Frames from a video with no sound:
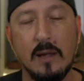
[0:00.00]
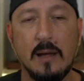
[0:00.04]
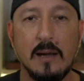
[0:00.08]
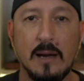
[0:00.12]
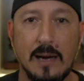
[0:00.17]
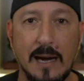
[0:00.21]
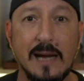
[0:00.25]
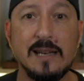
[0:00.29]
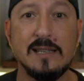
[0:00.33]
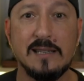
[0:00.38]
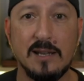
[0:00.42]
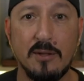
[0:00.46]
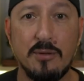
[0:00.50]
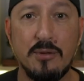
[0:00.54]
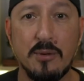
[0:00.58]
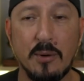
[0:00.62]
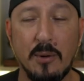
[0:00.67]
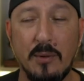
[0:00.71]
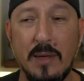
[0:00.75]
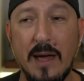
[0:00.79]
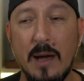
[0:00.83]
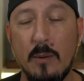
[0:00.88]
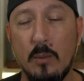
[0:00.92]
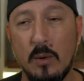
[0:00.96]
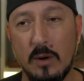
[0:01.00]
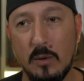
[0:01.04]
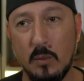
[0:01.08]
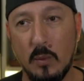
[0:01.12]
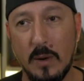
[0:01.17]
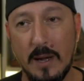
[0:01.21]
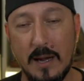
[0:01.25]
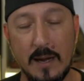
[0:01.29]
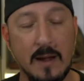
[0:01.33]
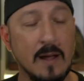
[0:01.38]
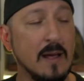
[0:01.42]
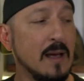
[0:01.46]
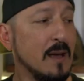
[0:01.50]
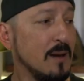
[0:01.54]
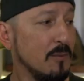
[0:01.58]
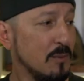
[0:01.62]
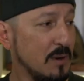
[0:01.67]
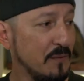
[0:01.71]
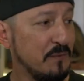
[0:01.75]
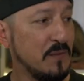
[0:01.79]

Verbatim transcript: I did throw that one away. Well,